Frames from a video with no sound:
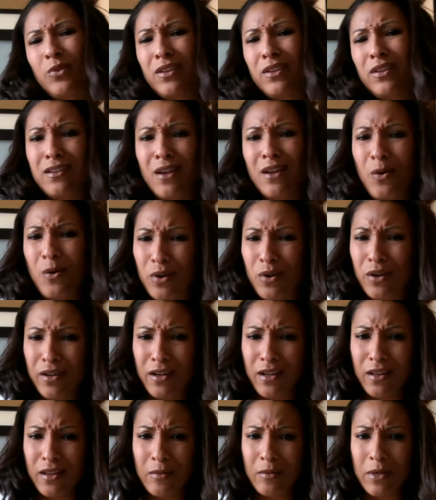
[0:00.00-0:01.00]
and really no
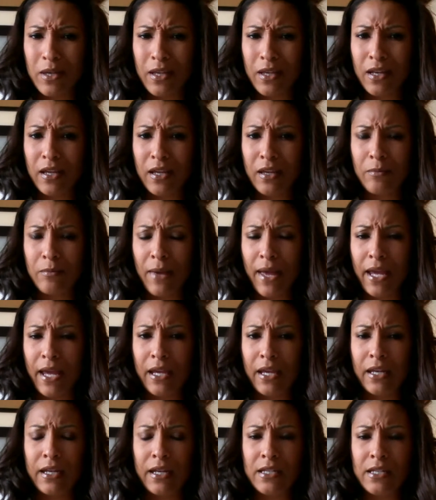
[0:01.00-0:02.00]
one in the beginning
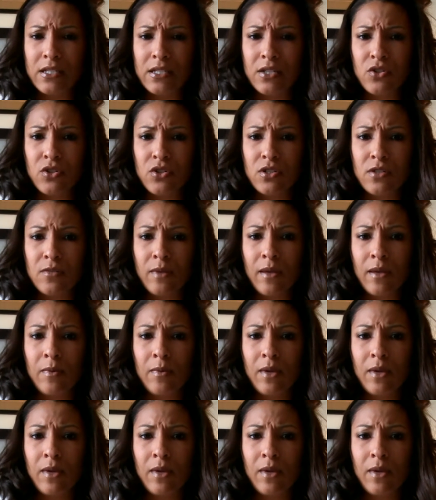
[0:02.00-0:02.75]
paying any attention to me,